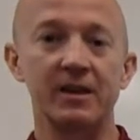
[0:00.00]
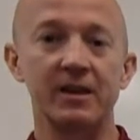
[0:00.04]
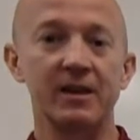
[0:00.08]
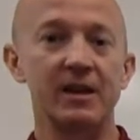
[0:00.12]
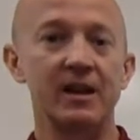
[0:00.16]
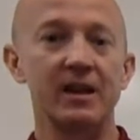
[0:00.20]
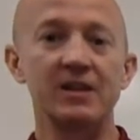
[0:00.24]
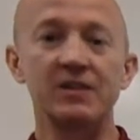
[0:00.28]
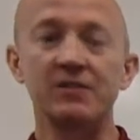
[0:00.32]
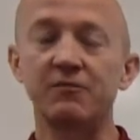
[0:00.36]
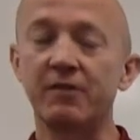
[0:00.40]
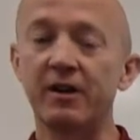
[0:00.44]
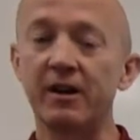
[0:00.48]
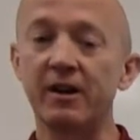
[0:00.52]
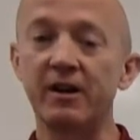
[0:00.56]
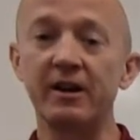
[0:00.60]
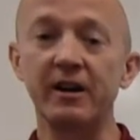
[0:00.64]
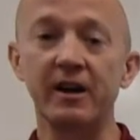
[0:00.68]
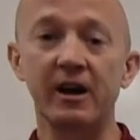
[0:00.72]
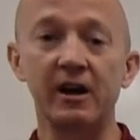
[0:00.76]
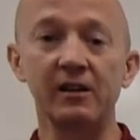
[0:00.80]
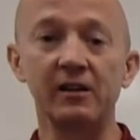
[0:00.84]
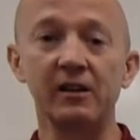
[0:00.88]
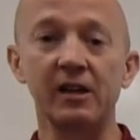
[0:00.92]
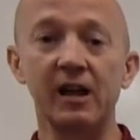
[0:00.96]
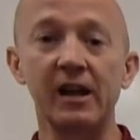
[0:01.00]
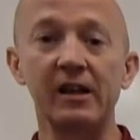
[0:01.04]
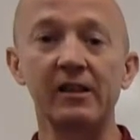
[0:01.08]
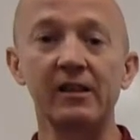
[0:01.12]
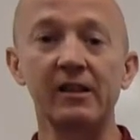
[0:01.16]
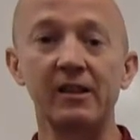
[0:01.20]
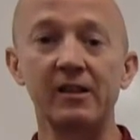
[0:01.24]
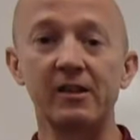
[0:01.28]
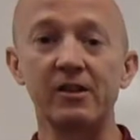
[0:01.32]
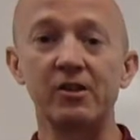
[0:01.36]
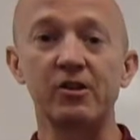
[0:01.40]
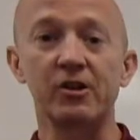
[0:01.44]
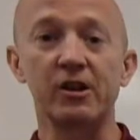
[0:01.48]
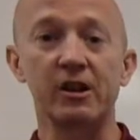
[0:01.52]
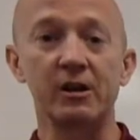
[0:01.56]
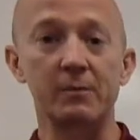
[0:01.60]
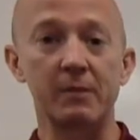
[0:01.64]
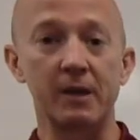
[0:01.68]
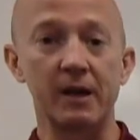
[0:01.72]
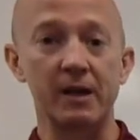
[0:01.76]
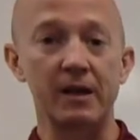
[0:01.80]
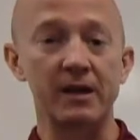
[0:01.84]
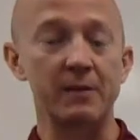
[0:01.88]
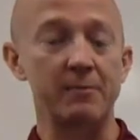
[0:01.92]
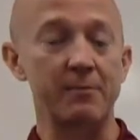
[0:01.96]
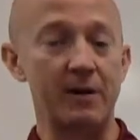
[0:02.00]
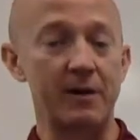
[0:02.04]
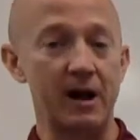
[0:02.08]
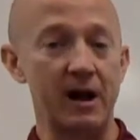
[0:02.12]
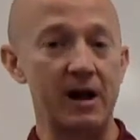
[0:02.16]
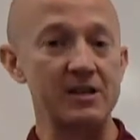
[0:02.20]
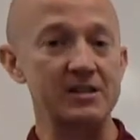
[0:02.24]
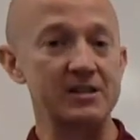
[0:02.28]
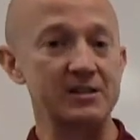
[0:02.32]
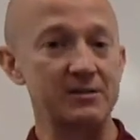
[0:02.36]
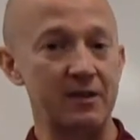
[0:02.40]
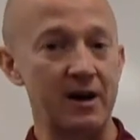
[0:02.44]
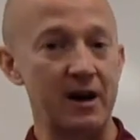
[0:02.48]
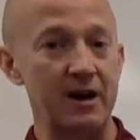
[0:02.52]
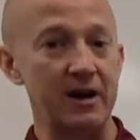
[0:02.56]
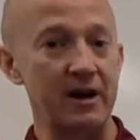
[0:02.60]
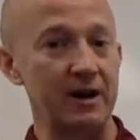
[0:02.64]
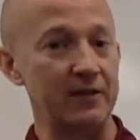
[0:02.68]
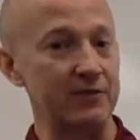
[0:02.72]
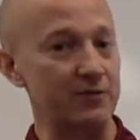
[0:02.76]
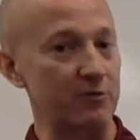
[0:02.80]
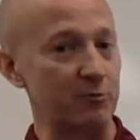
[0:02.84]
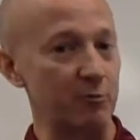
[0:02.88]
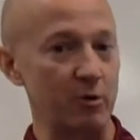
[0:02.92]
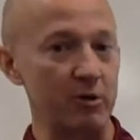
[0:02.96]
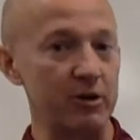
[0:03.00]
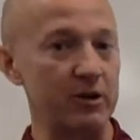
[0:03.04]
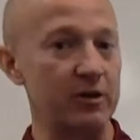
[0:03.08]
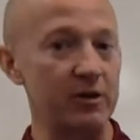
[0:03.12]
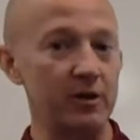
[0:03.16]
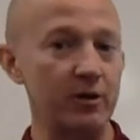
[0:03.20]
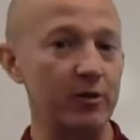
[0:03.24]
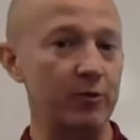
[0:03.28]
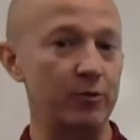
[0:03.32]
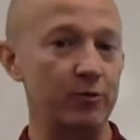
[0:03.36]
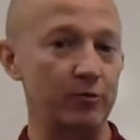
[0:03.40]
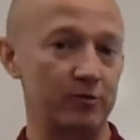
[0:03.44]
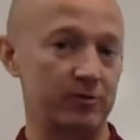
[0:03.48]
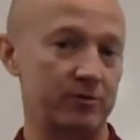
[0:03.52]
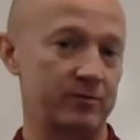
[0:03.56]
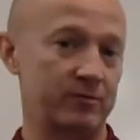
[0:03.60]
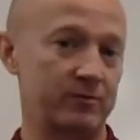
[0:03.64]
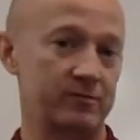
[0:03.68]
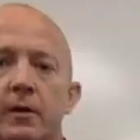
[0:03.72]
It's very unlikely that you're going to make a positive ion from one of those.